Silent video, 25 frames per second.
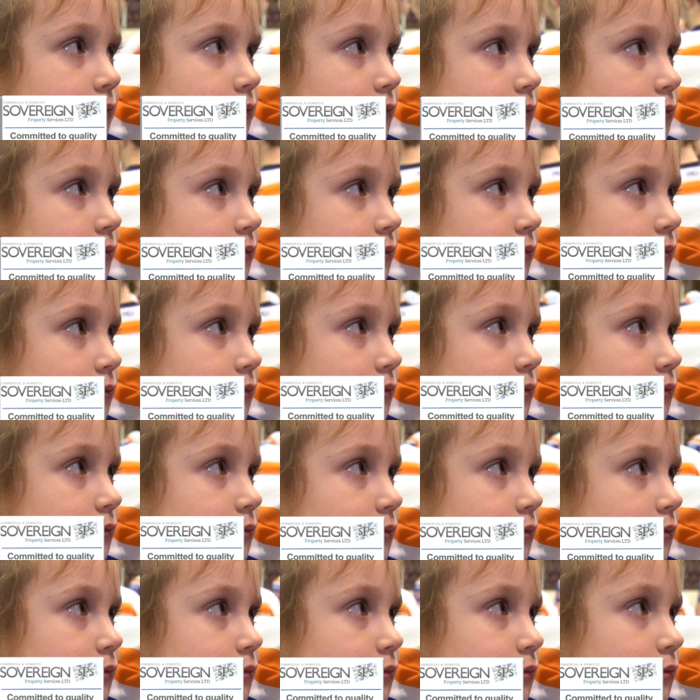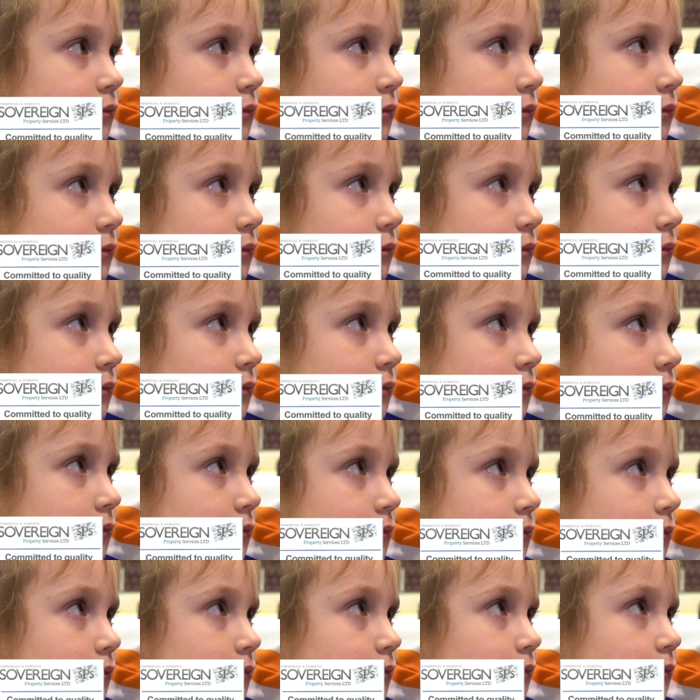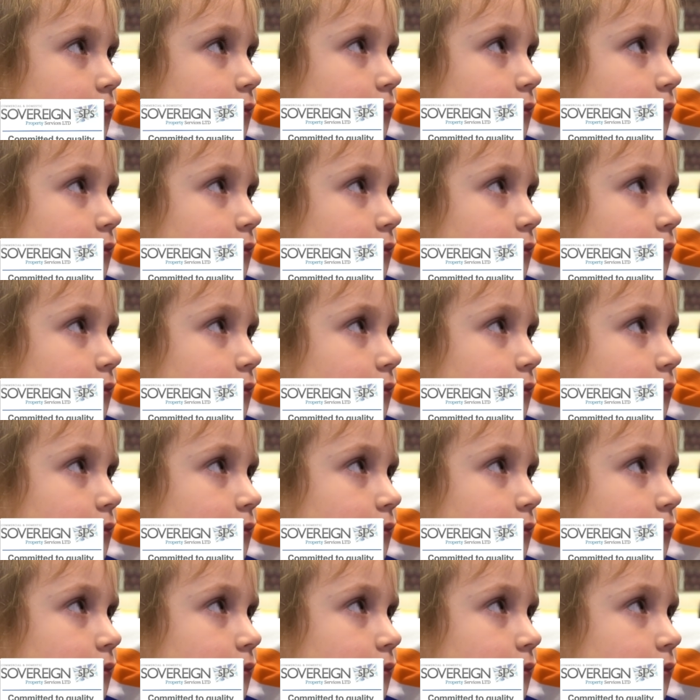[no speech]